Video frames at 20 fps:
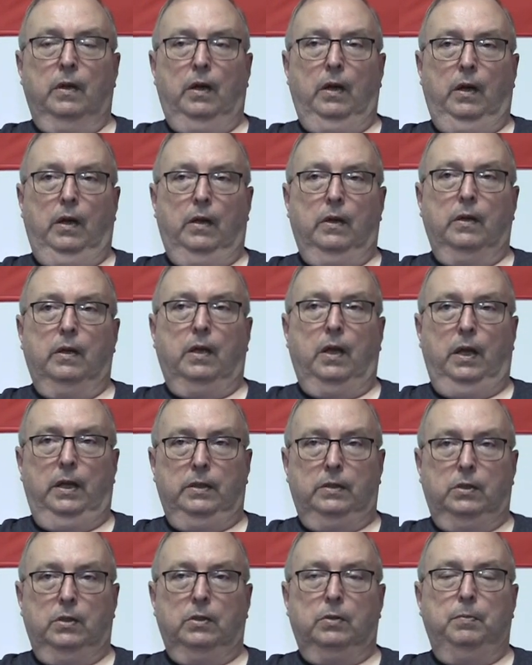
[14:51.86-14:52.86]
uh, in
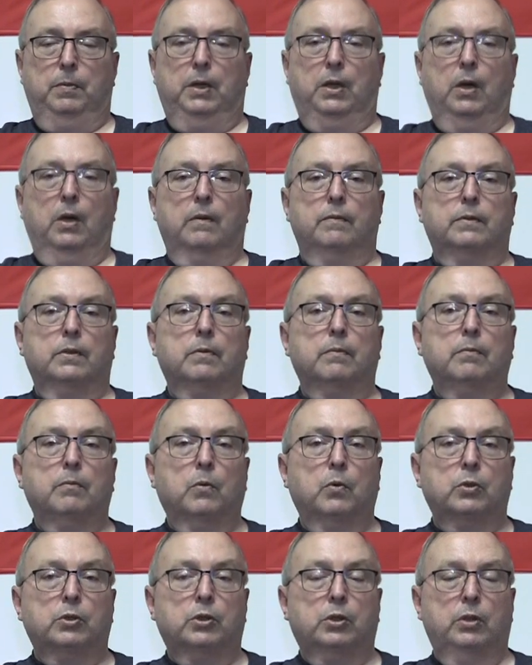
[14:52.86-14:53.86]
case this becomes a
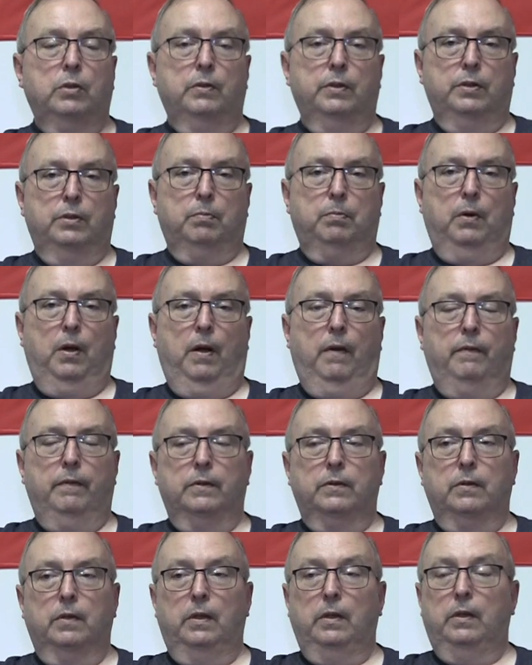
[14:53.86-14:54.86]
more serious
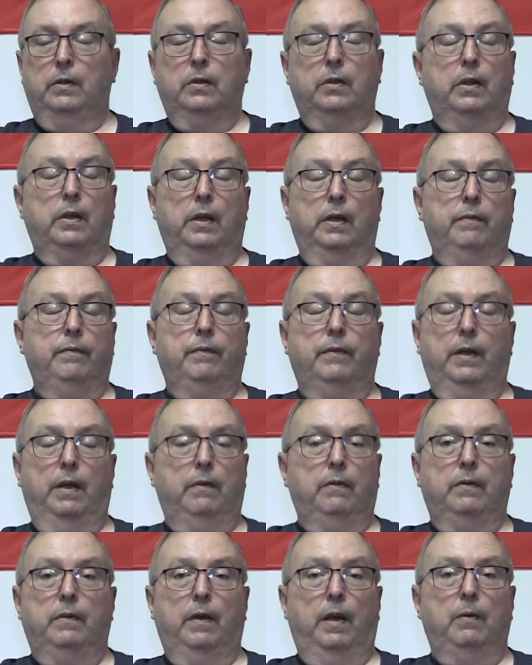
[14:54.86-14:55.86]
problem. They, they,
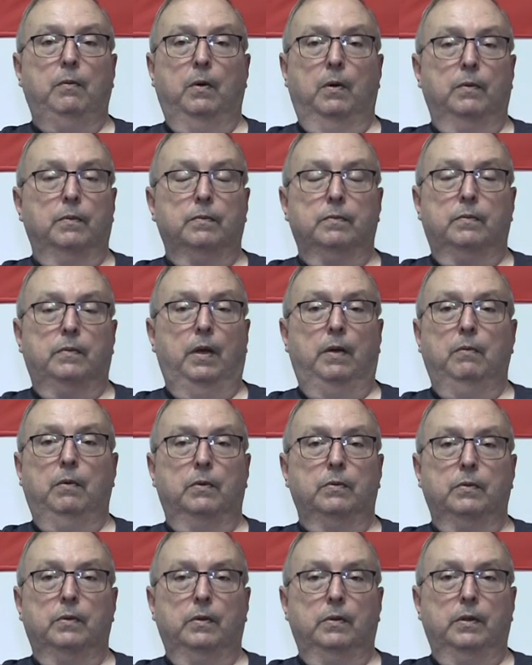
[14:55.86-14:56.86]
they, won't, they
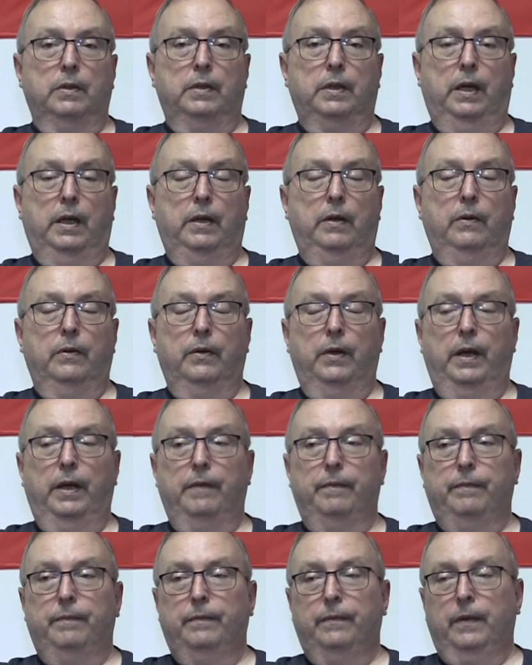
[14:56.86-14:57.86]
won't do it, I know
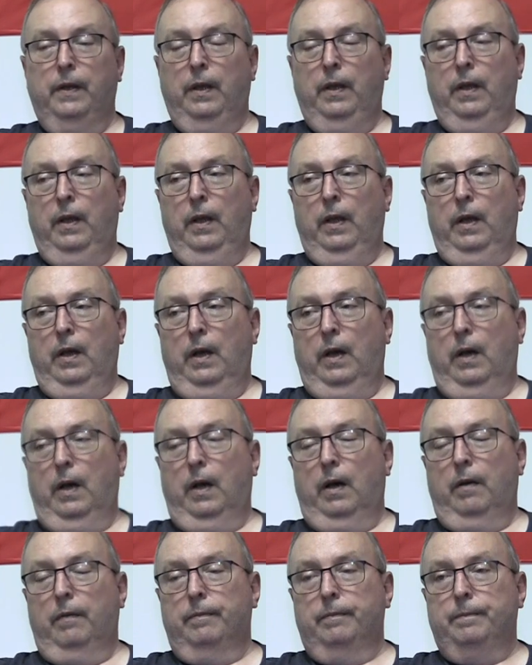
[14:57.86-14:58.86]
that.
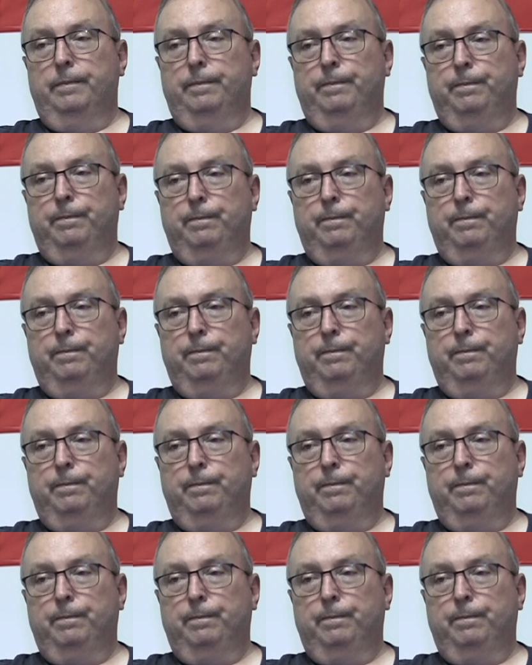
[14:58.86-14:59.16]
Um,